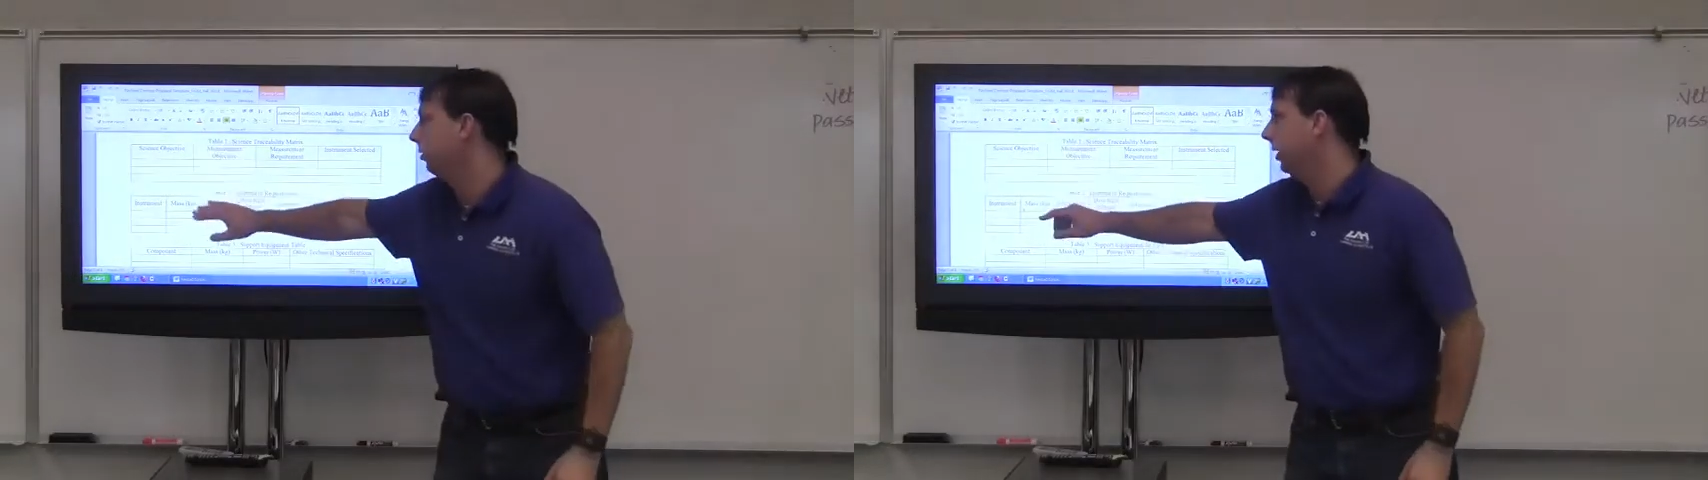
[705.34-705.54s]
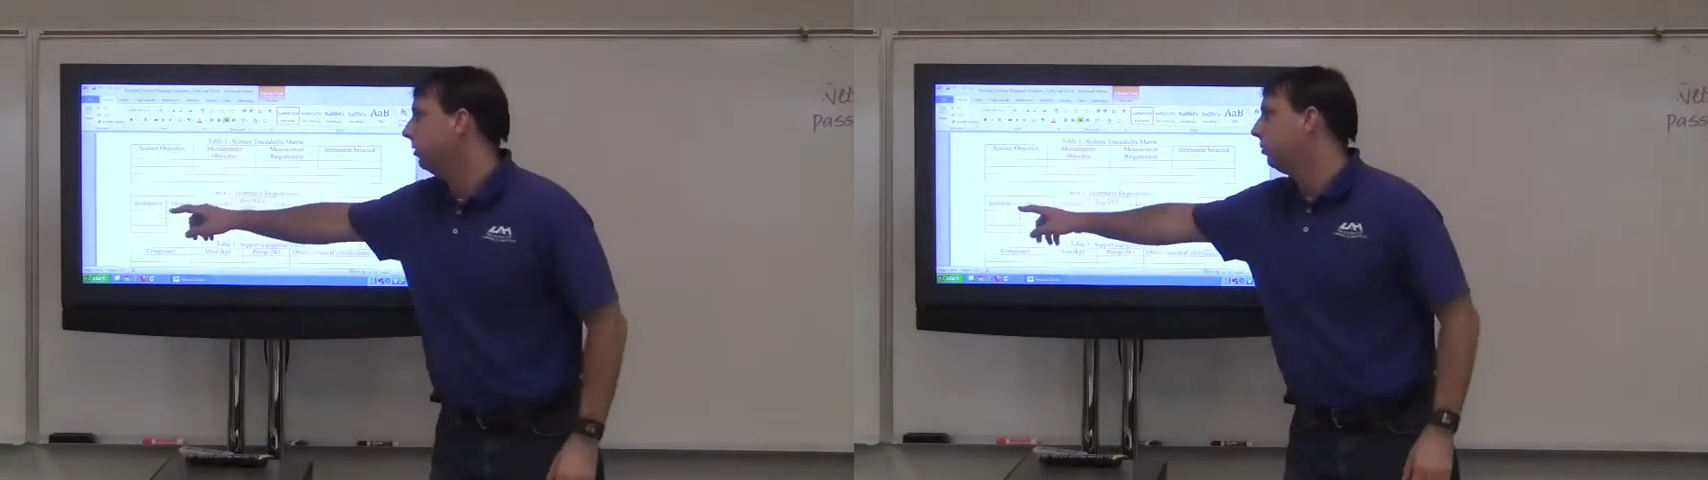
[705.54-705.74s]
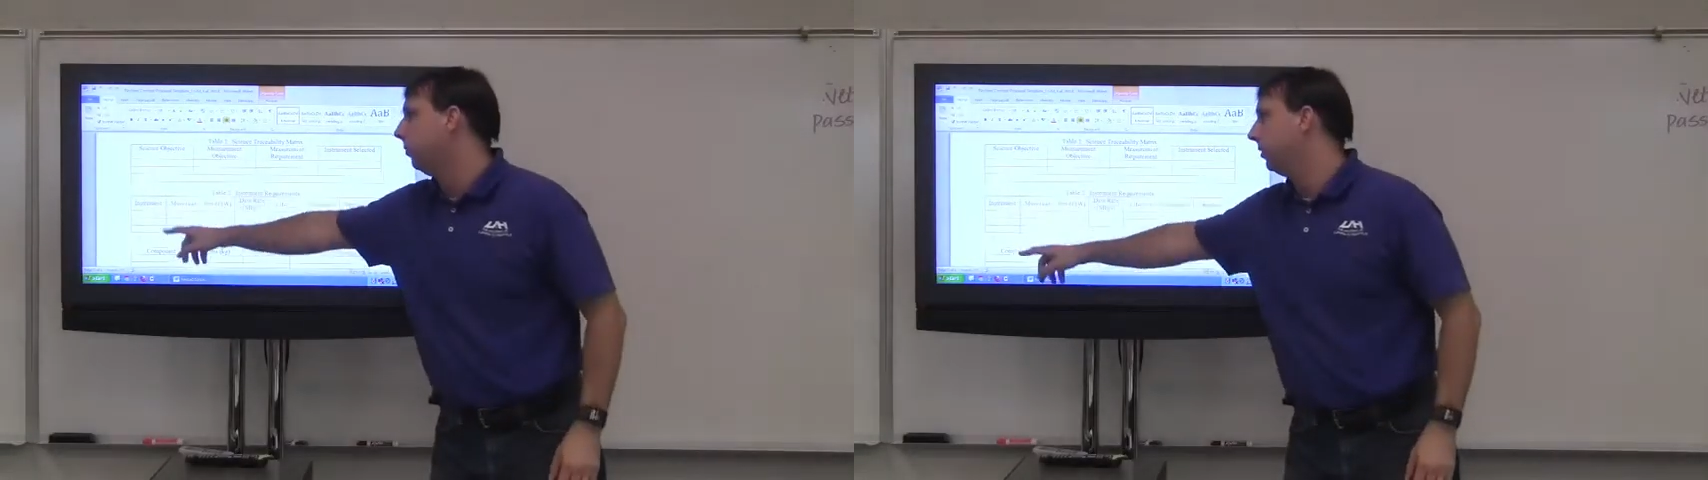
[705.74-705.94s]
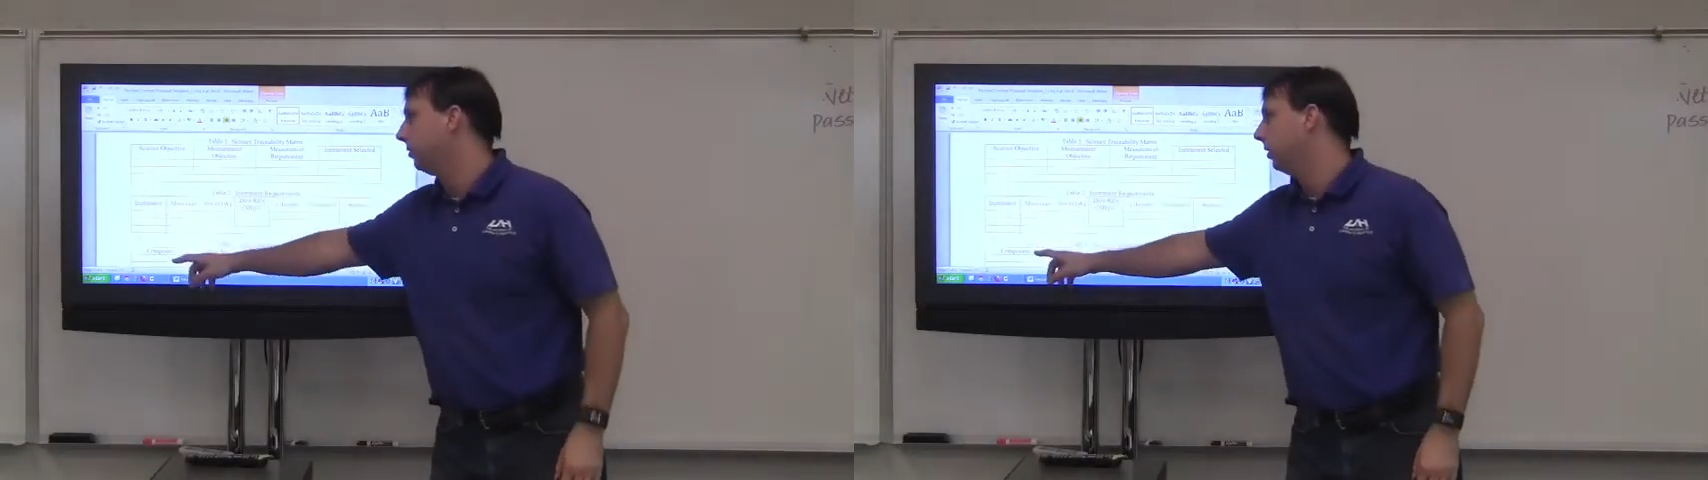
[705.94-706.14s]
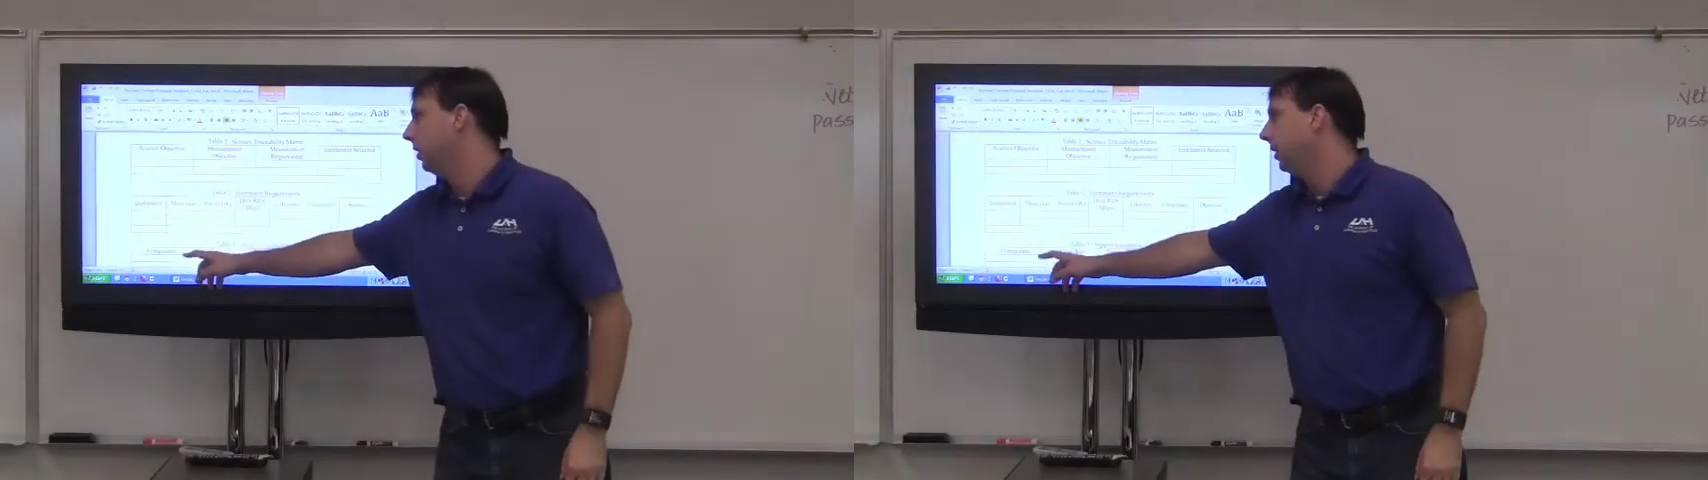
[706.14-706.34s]
your
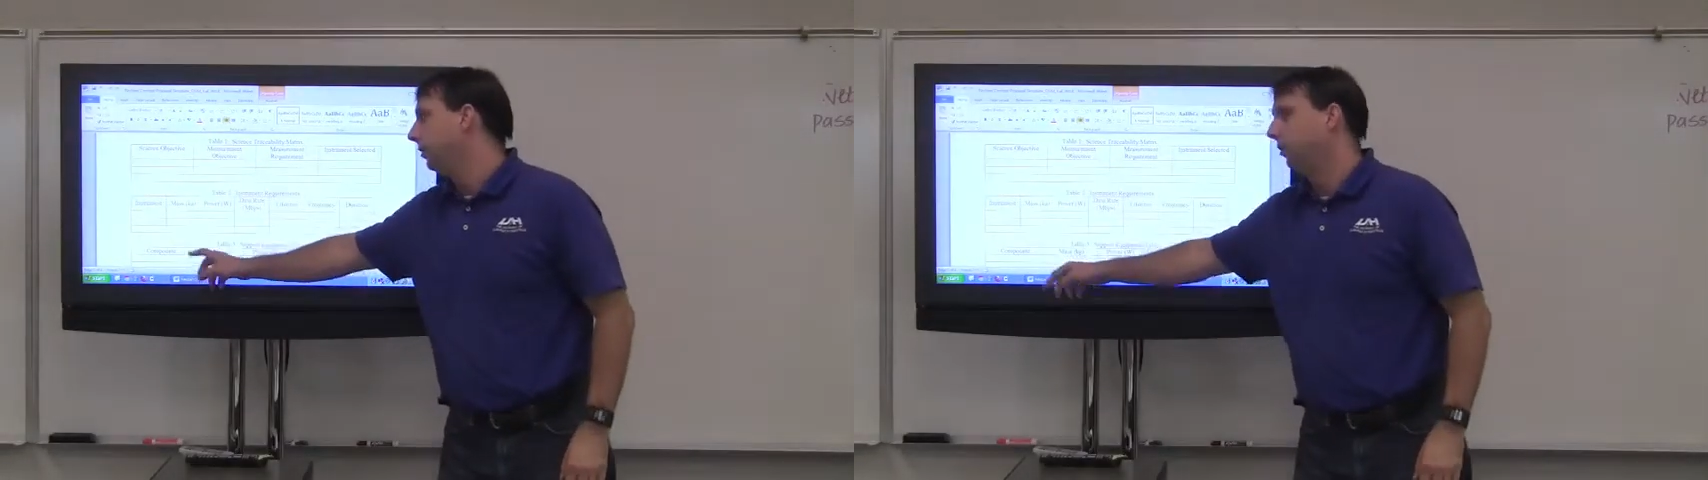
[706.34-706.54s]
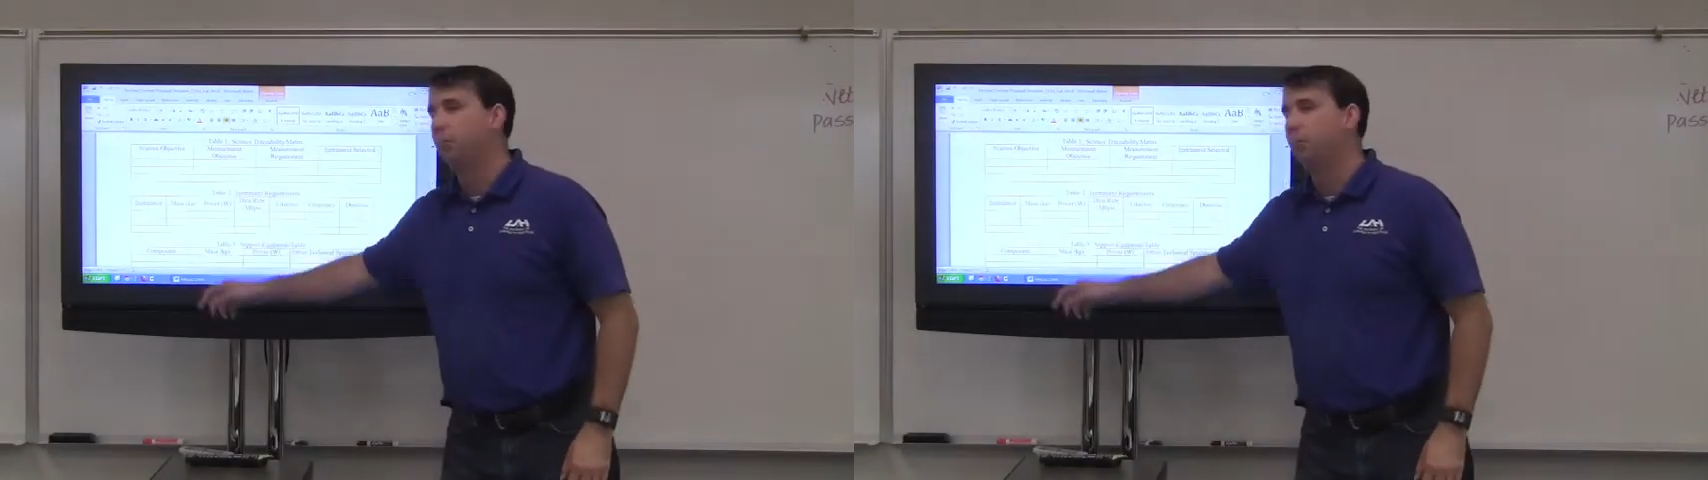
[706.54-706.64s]
instruments, your